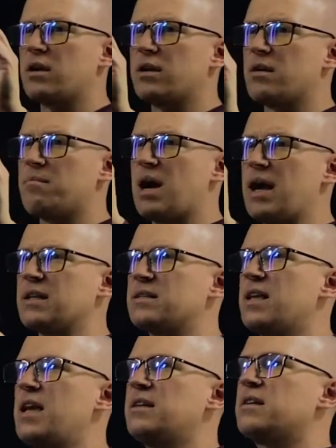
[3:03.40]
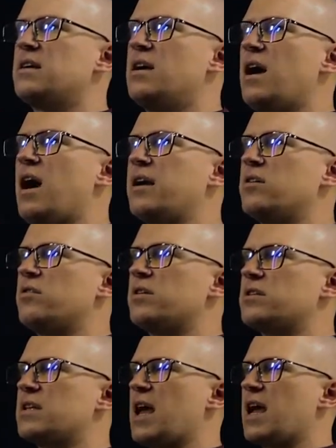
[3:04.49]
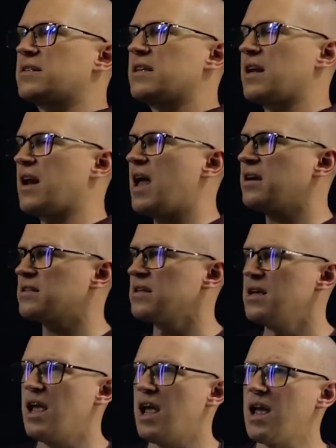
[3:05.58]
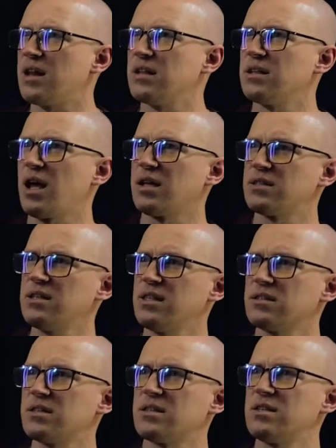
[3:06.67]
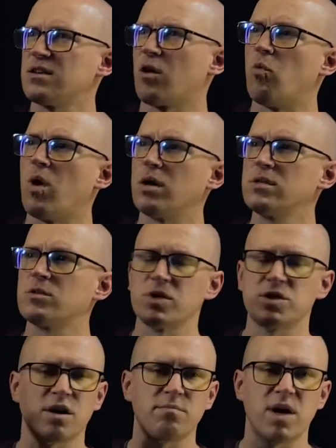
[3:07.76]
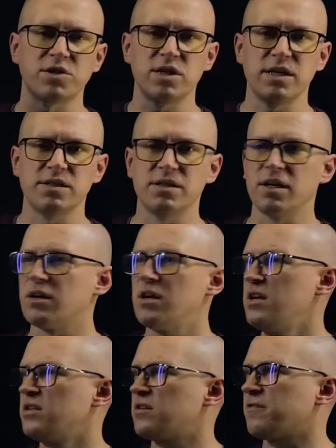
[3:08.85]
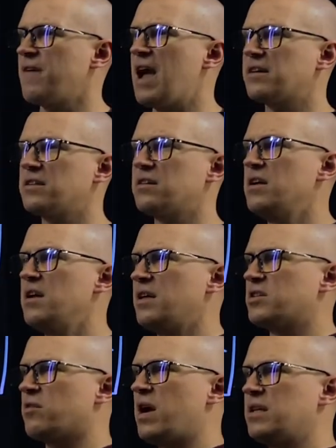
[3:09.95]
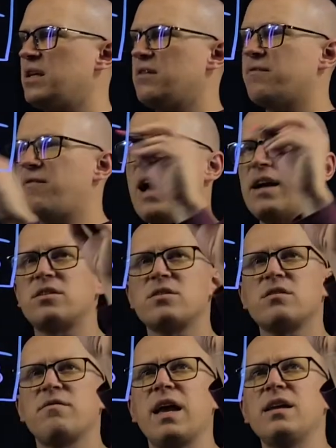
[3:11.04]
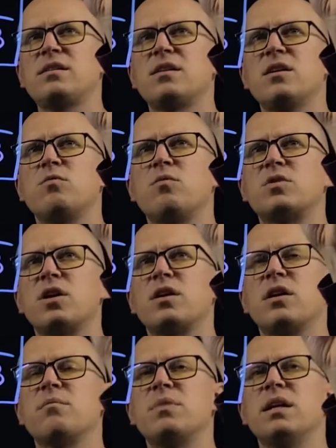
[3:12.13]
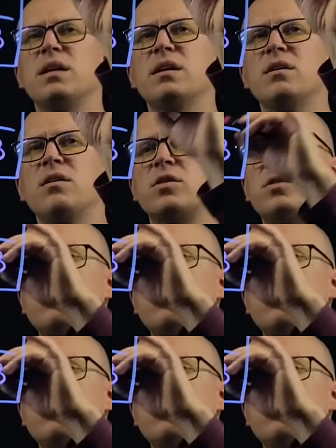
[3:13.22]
and a minus 8. I know there's an x and an x. And I see these are 1s, which are much easier to factor. So I need factors of 8, which are going to be, or two